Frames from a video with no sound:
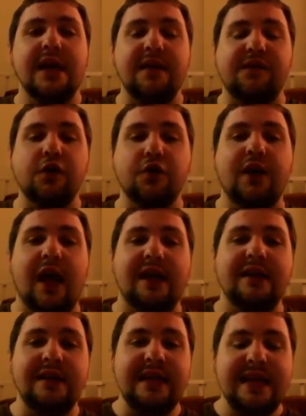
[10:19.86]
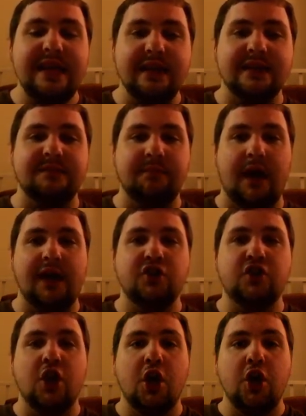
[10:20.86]
if you're not needed as
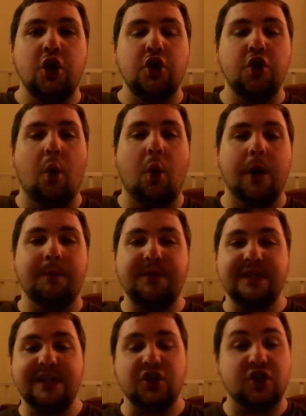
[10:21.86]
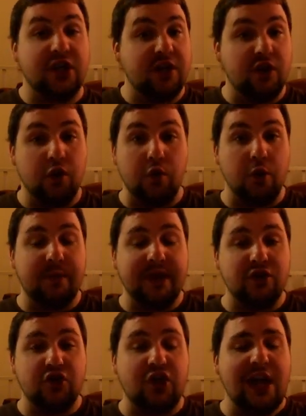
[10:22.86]
much, your position in the group
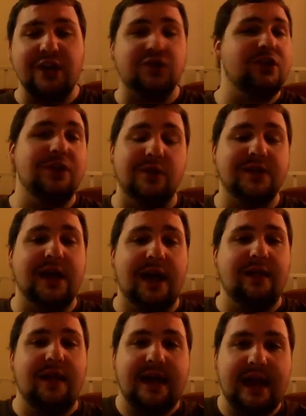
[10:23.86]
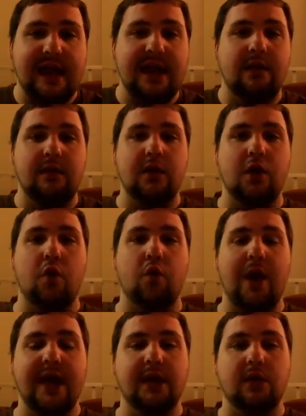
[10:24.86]
can change. You know, it's kind of like any you know
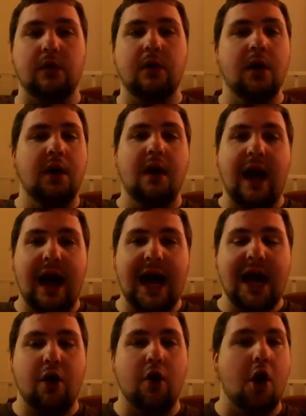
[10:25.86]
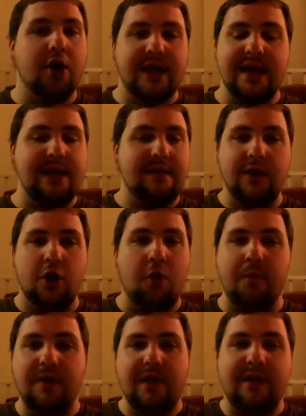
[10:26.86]
regular hierarchy. You
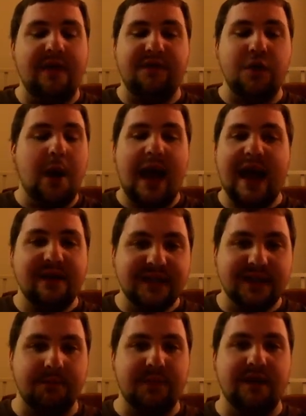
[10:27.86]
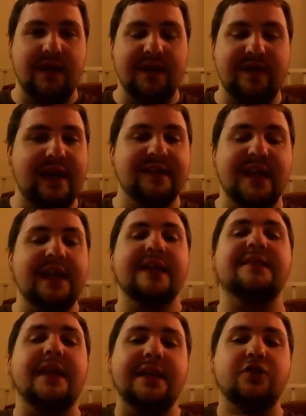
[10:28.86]
know, if you have something like that, it's like
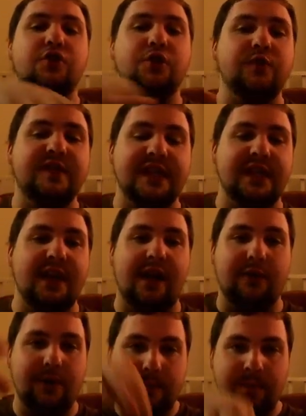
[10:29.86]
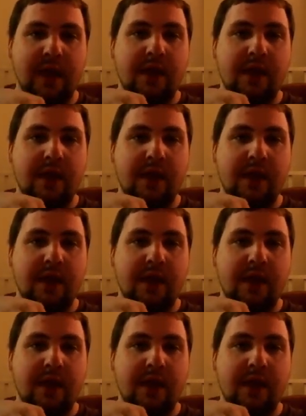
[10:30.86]
it's like introducing another